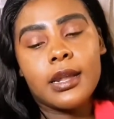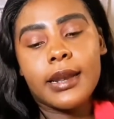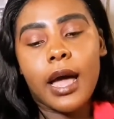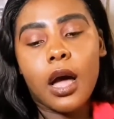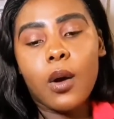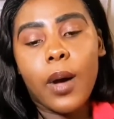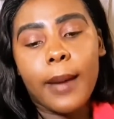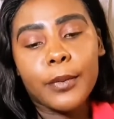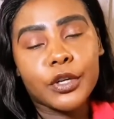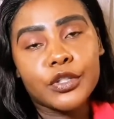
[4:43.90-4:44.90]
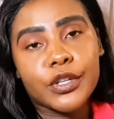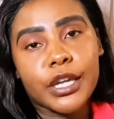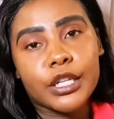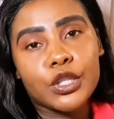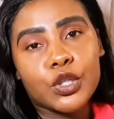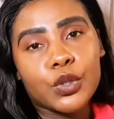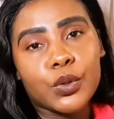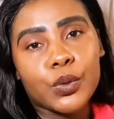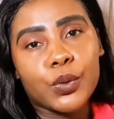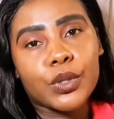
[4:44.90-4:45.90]
Now I'm going to get
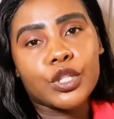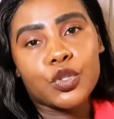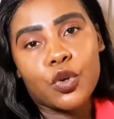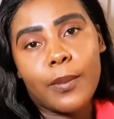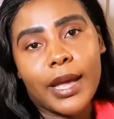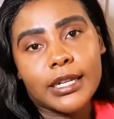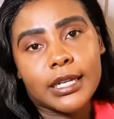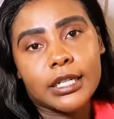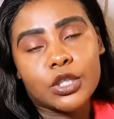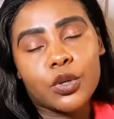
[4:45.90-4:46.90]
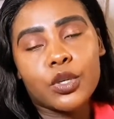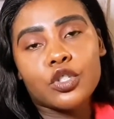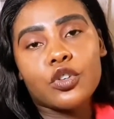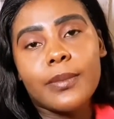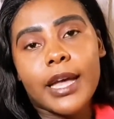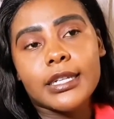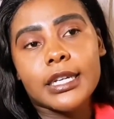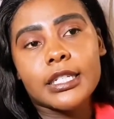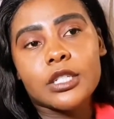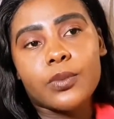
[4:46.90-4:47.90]
into the dual mandate. So a dual
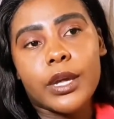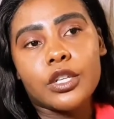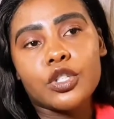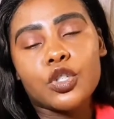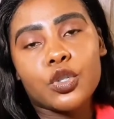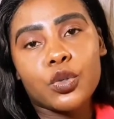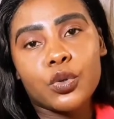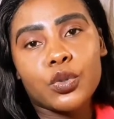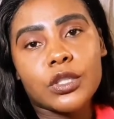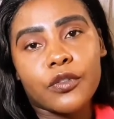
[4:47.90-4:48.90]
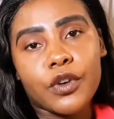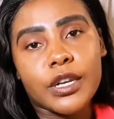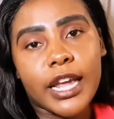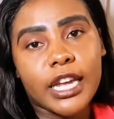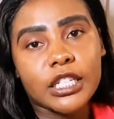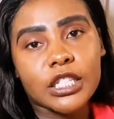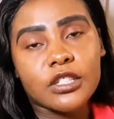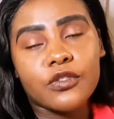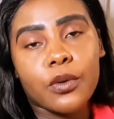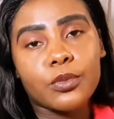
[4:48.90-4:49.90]
mandate is when 2 different
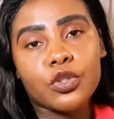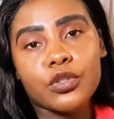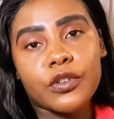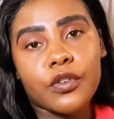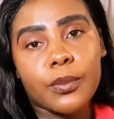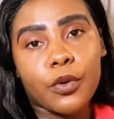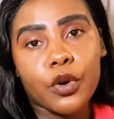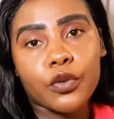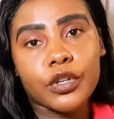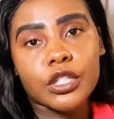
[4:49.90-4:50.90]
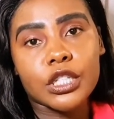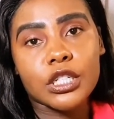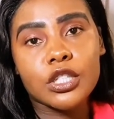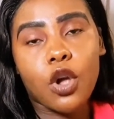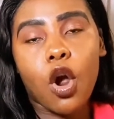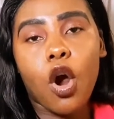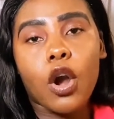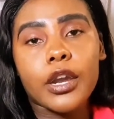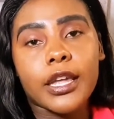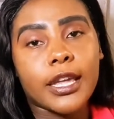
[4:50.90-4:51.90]
agents from 2 different brokerages
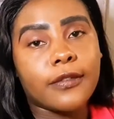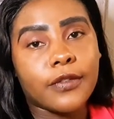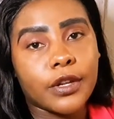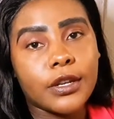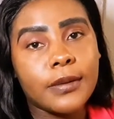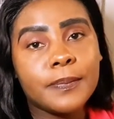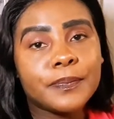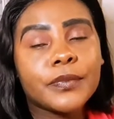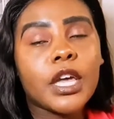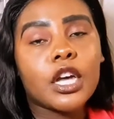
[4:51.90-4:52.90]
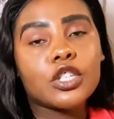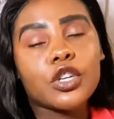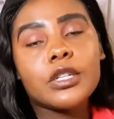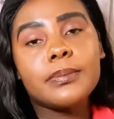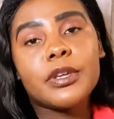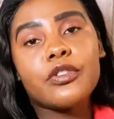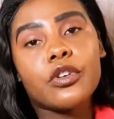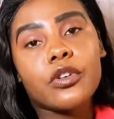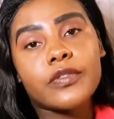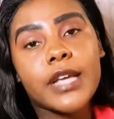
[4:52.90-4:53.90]
are given a certain
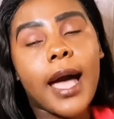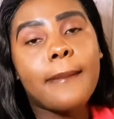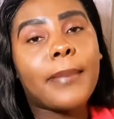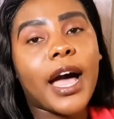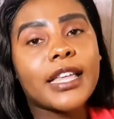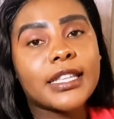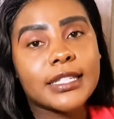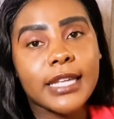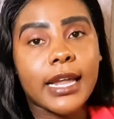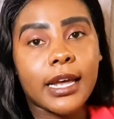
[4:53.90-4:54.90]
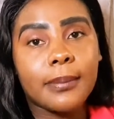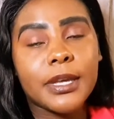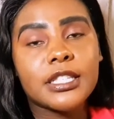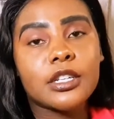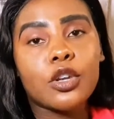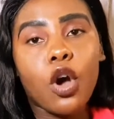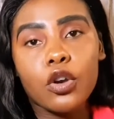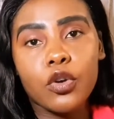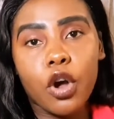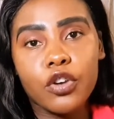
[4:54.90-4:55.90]
period of time by the seller, basically
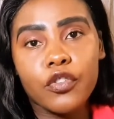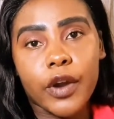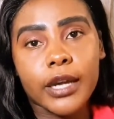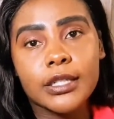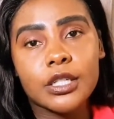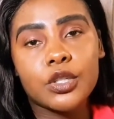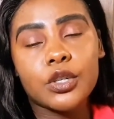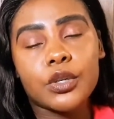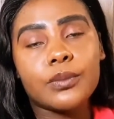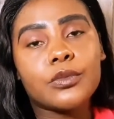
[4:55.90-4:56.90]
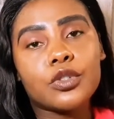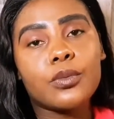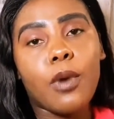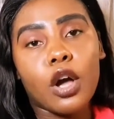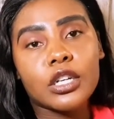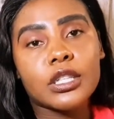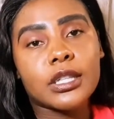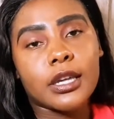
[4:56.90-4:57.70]
on contract, to market